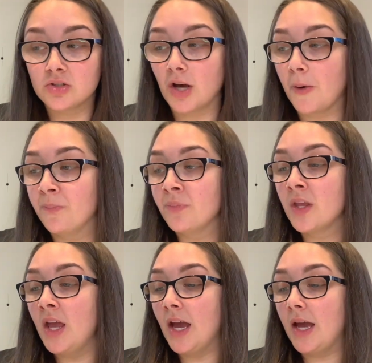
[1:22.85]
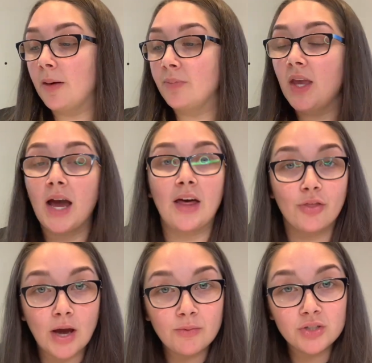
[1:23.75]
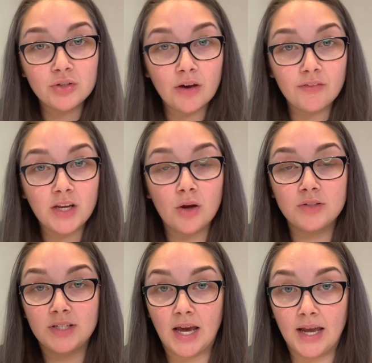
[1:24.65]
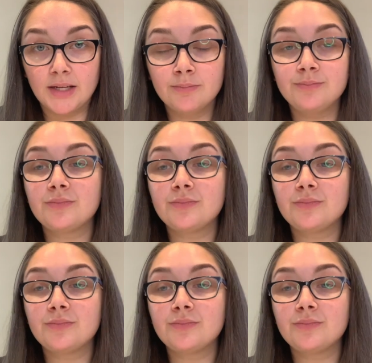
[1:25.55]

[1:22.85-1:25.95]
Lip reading: So yeah, I thought I would do that video today